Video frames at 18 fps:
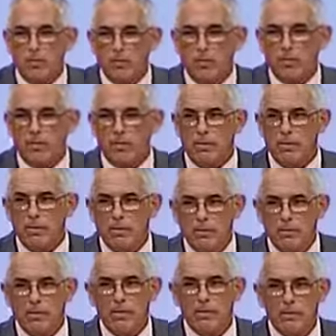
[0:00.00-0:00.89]

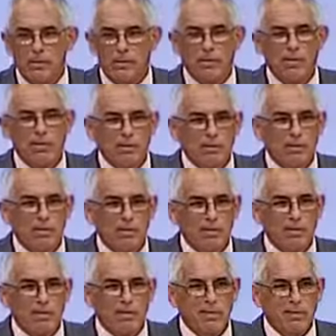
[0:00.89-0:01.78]

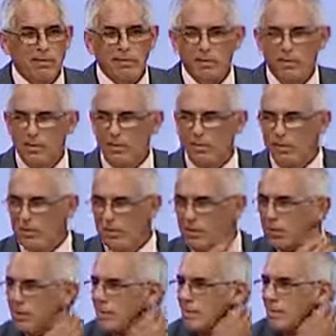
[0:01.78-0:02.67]

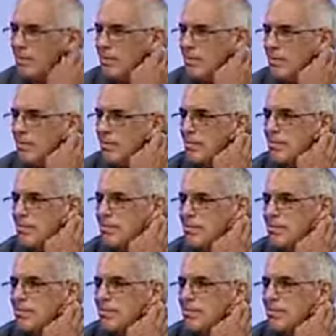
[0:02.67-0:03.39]
Nobody speaks.